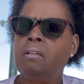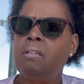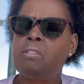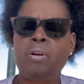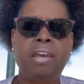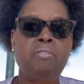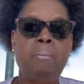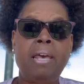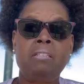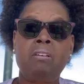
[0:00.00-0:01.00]
So
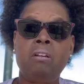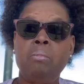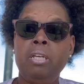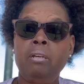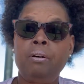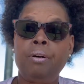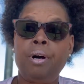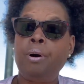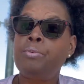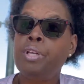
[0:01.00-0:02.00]
everybody's going to be
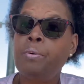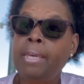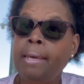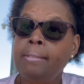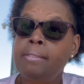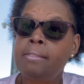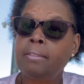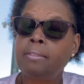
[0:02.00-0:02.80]
on your case.